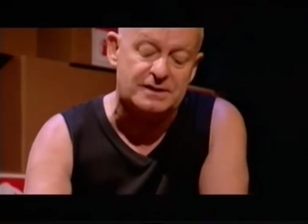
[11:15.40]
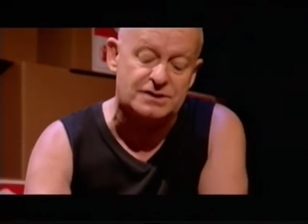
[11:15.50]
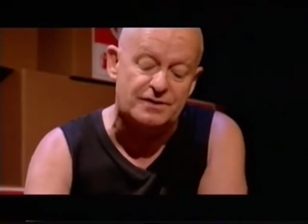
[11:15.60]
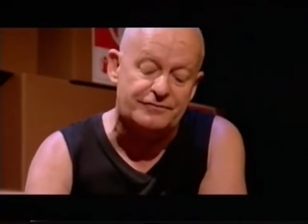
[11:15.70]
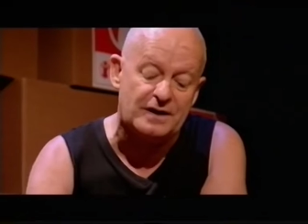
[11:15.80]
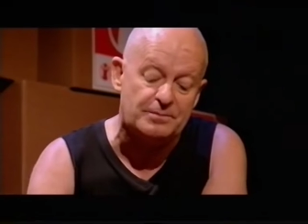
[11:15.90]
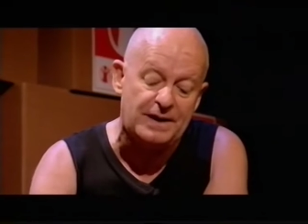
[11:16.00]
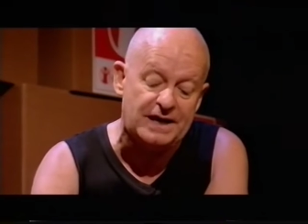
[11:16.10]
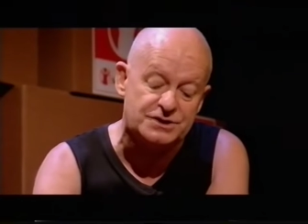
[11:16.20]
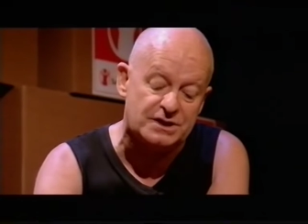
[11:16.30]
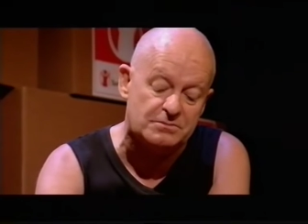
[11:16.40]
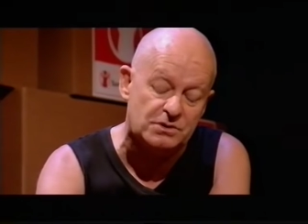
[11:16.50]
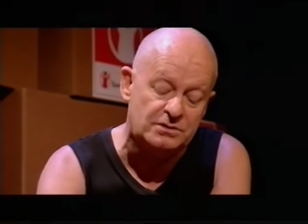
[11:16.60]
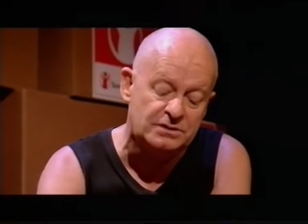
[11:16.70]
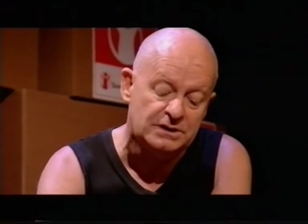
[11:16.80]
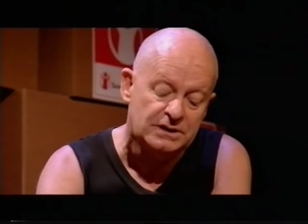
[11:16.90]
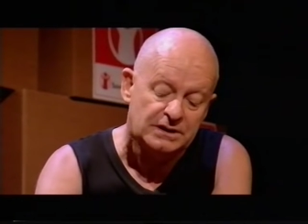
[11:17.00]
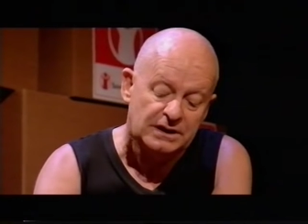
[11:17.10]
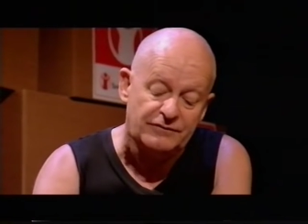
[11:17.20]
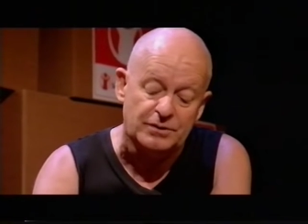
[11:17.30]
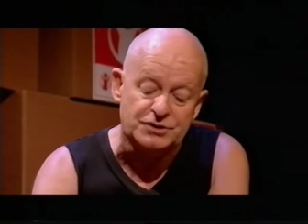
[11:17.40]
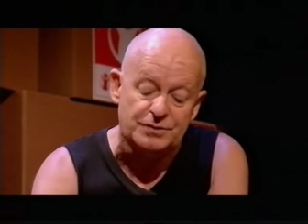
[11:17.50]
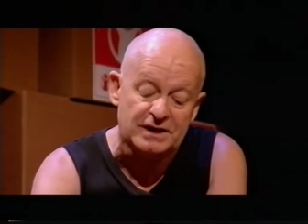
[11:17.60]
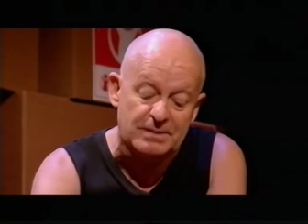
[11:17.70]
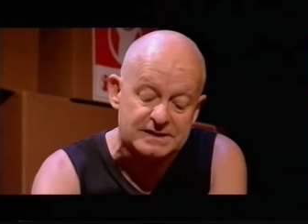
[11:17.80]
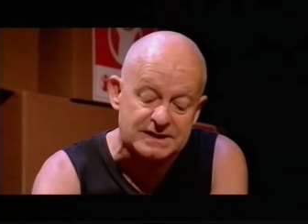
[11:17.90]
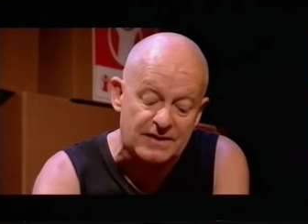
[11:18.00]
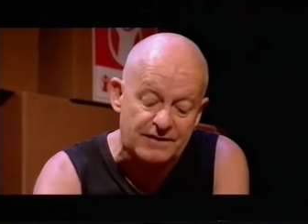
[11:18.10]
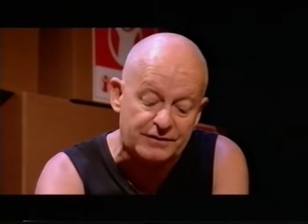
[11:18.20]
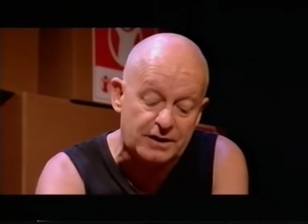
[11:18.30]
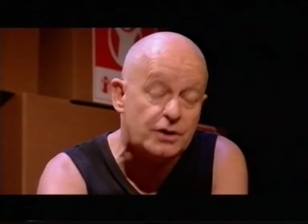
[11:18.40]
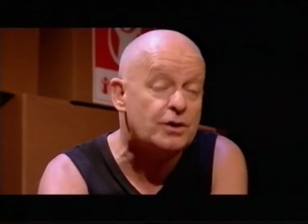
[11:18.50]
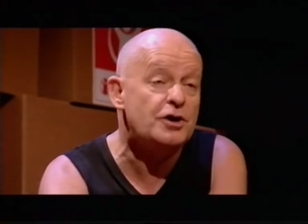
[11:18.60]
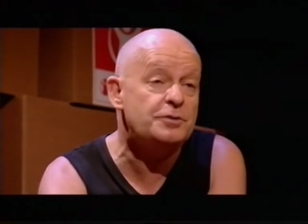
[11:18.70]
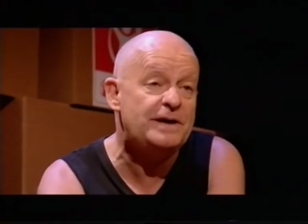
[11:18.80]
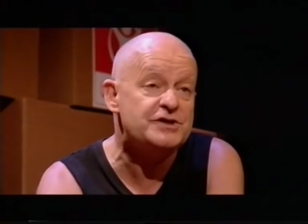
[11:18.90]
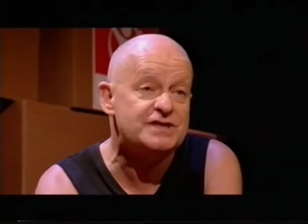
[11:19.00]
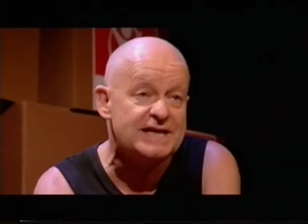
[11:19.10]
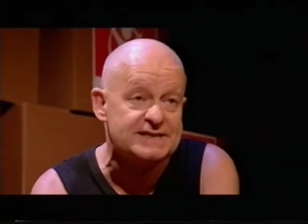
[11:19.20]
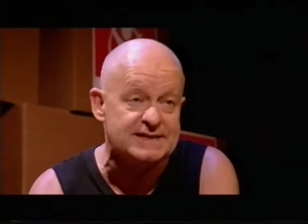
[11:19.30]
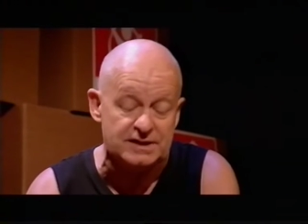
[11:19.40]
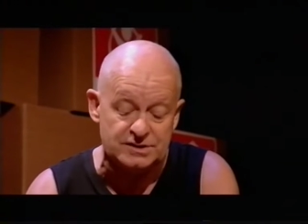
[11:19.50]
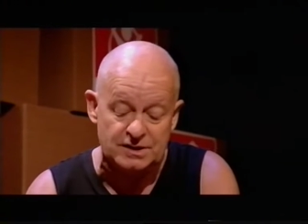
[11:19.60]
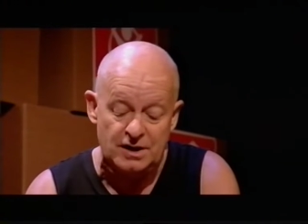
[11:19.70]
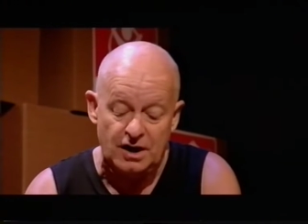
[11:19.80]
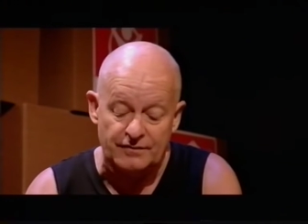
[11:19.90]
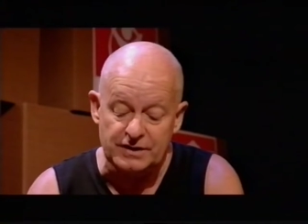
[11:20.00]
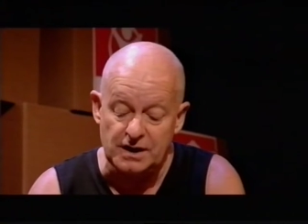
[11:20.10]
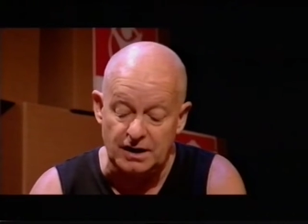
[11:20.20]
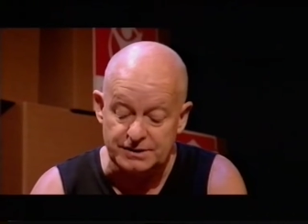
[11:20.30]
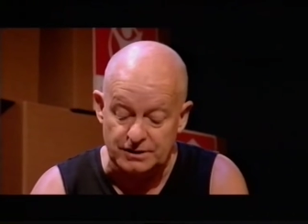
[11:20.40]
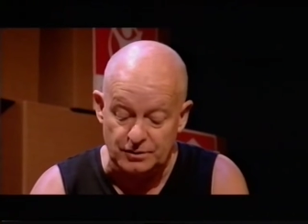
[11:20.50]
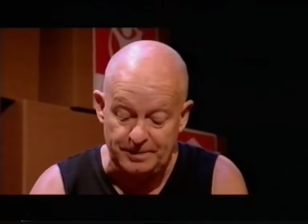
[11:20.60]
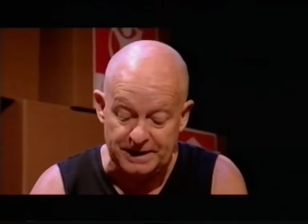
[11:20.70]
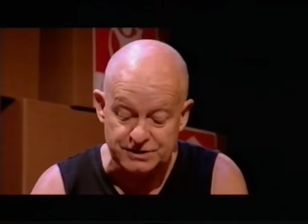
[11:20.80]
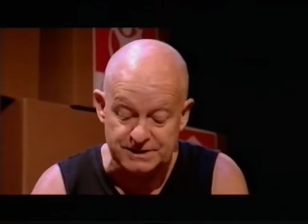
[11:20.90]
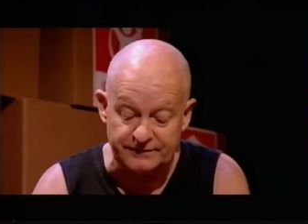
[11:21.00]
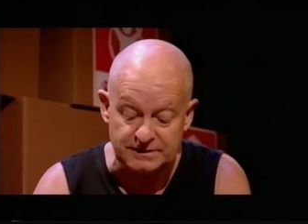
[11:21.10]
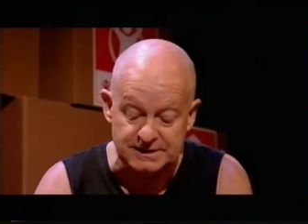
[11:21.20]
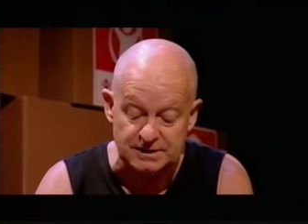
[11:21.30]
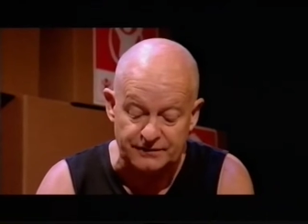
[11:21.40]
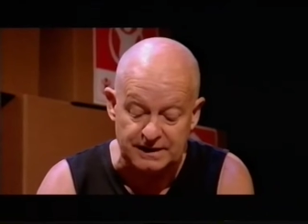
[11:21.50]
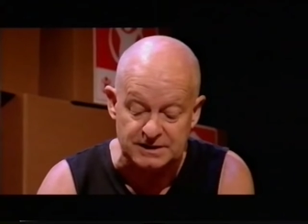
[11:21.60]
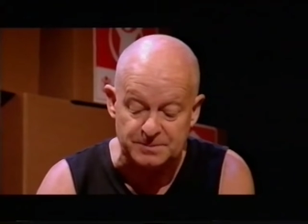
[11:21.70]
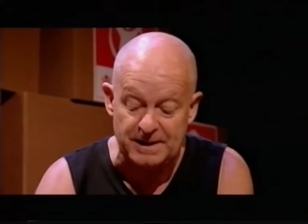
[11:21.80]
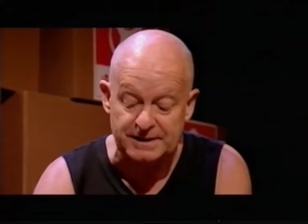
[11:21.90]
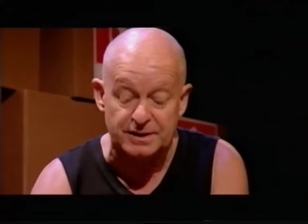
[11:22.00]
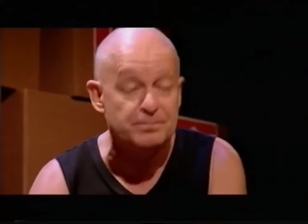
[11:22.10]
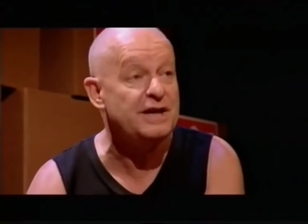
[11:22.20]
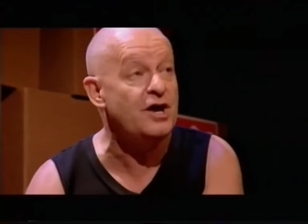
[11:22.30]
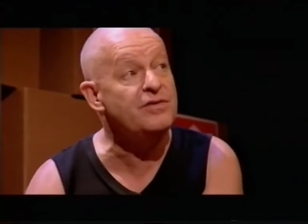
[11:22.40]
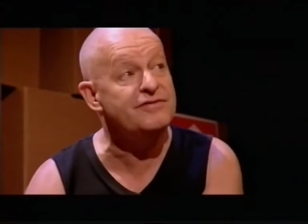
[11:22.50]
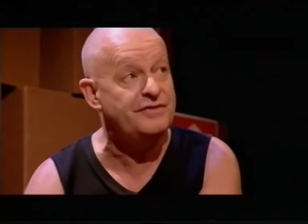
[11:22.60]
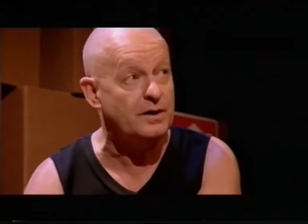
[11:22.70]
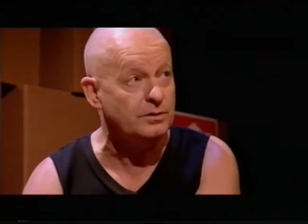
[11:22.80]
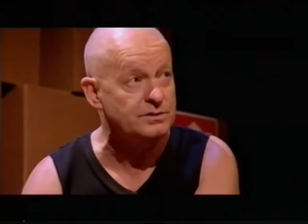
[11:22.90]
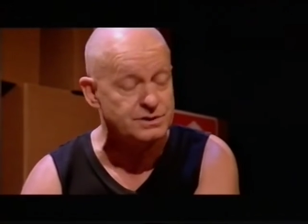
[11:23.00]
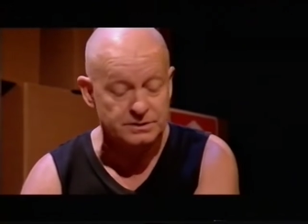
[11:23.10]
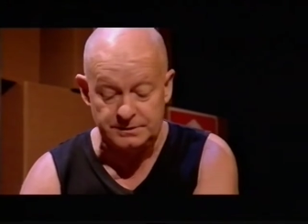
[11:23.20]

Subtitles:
us on the front page anymore. If you want to read about South Africa, you go to page 16 of The Guardian or page 17 of The Independent, below the fold,